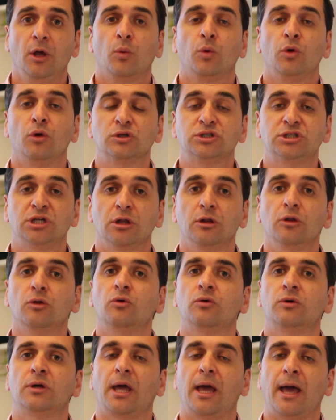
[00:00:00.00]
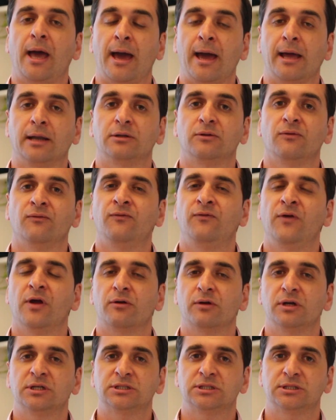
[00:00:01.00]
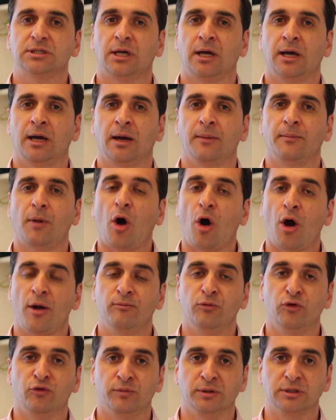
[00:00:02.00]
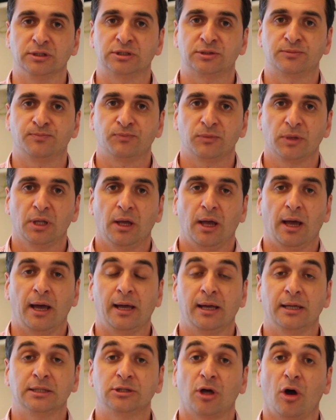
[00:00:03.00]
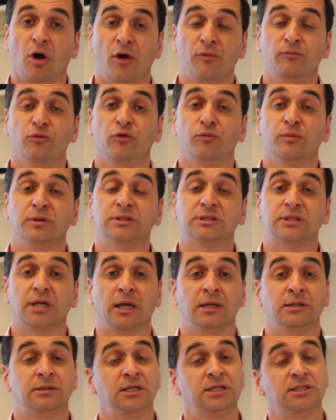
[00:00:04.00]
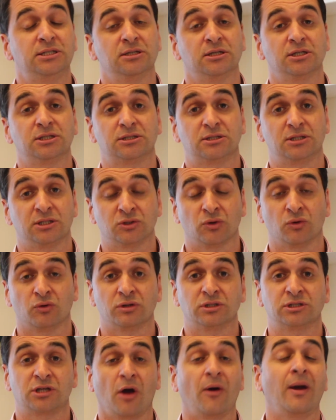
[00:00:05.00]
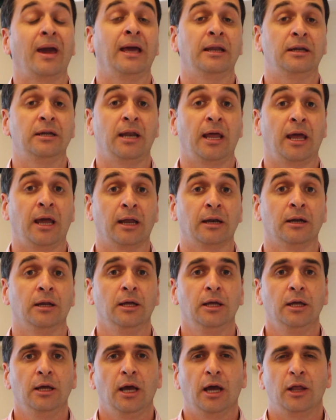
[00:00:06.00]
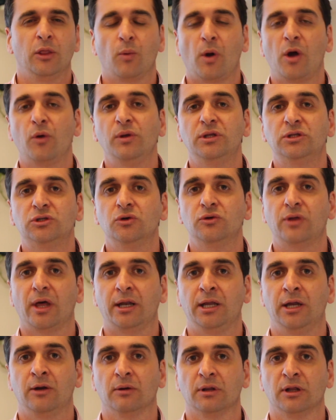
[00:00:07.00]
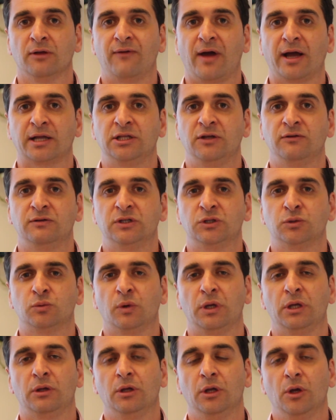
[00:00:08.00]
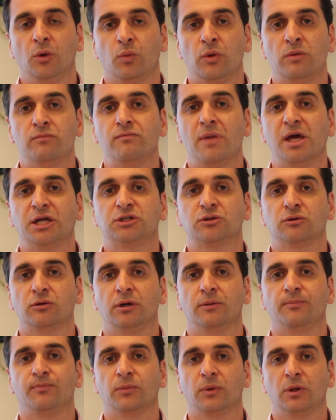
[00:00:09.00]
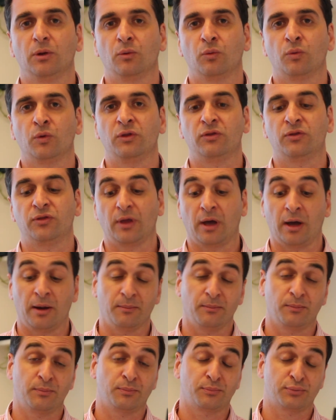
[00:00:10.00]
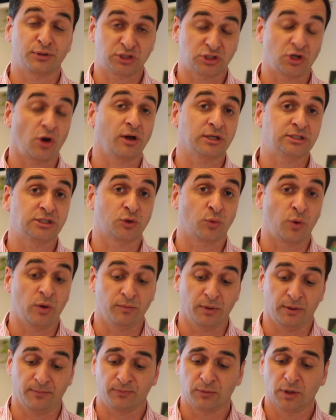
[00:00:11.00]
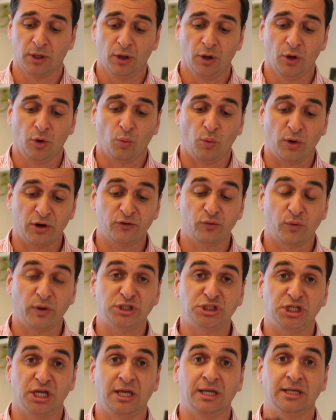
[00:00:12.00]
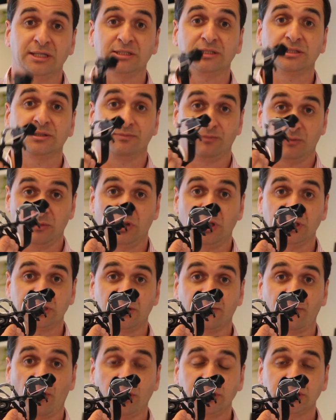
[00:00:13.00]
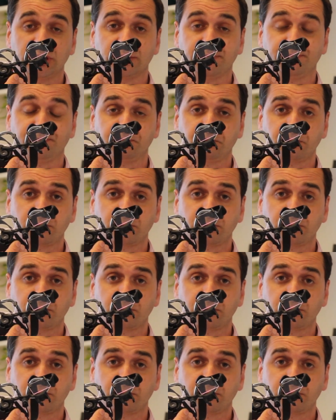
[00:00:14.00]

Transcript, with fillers: We also look at various uh, eye movements, as eye movements and dizziness disorders go hand in hand. And the way we do that here at Live Active is we, we measure it with uh, precise equipment, one of which is this device,